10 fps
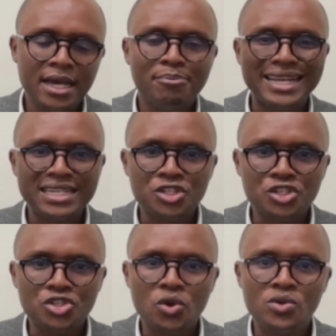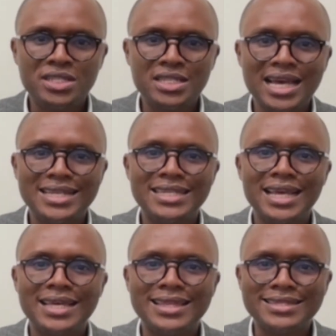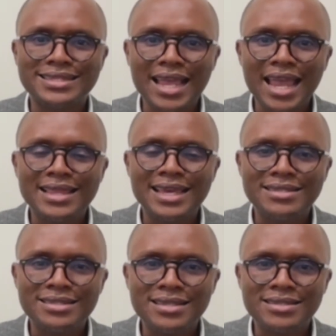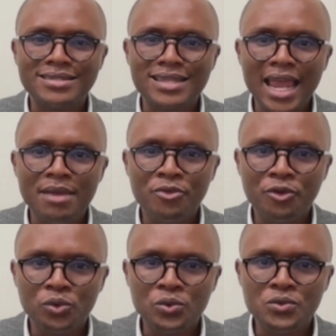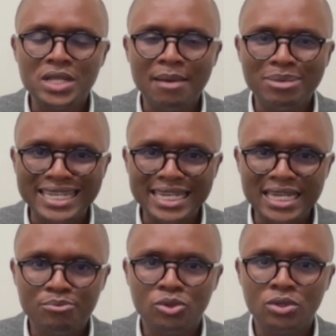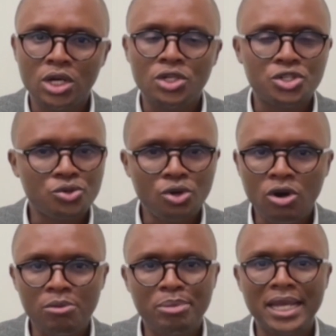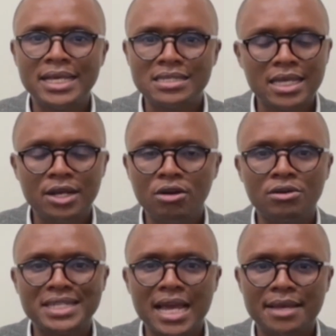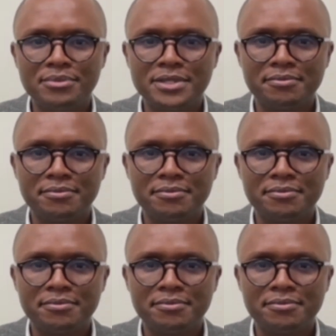but ensures that there is the same rules applicable to all players at all times.